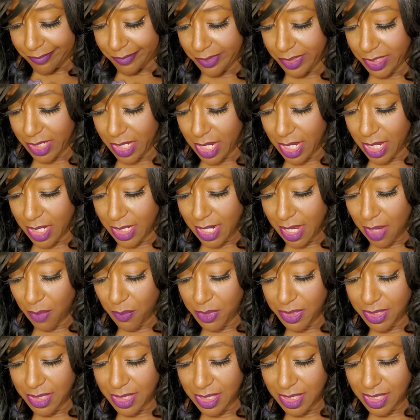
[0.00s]
yeah, and that
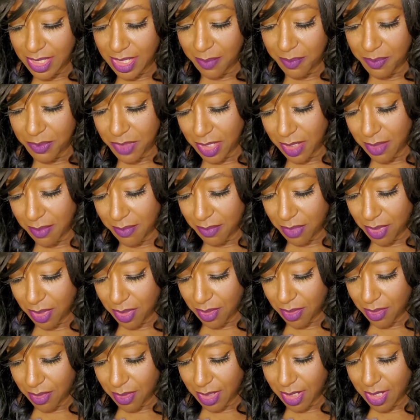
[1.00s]
was in
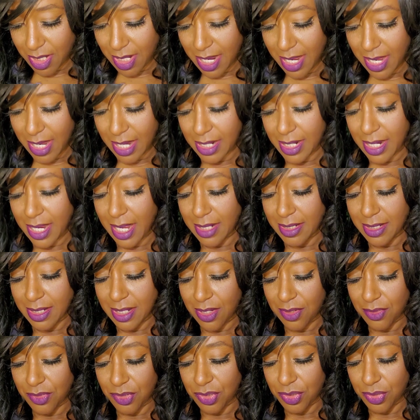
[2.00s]
September. And I had got
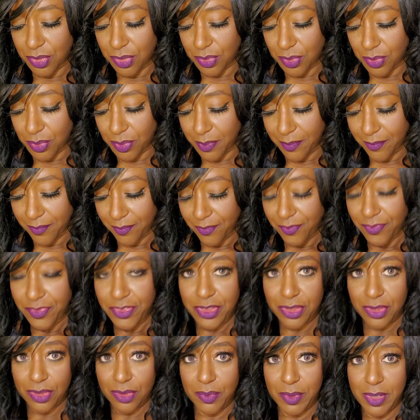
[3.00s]
down to
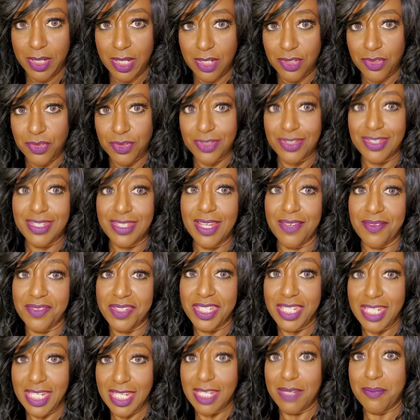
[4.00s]

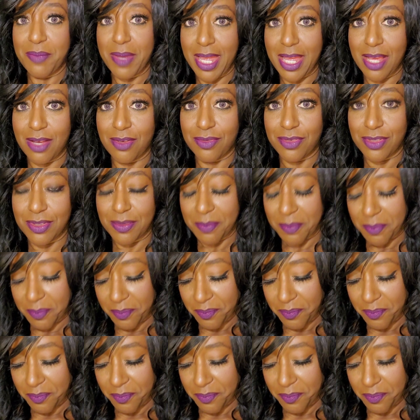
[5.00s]
317 pounds.